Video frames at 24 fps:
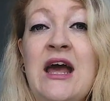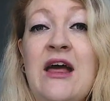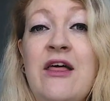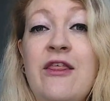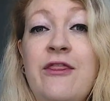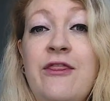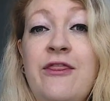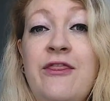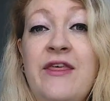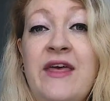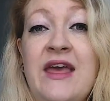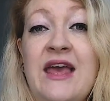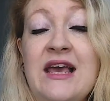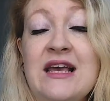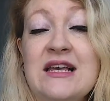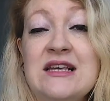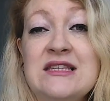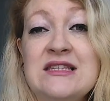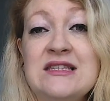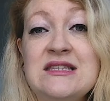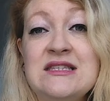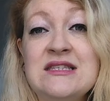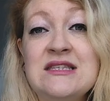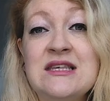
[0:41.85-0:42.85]

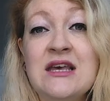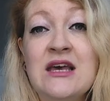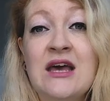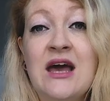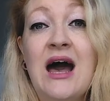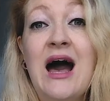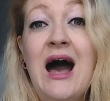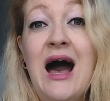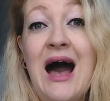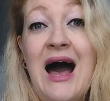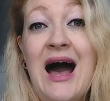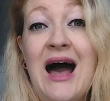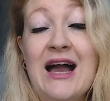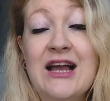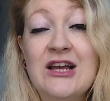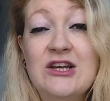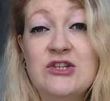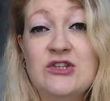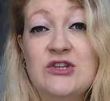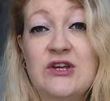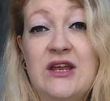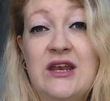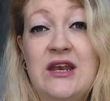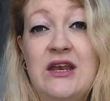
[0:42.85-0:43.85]
this
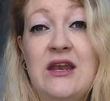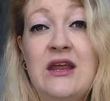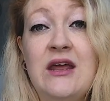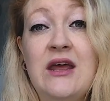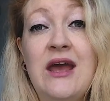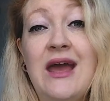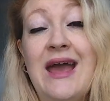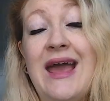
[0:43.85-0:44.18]
action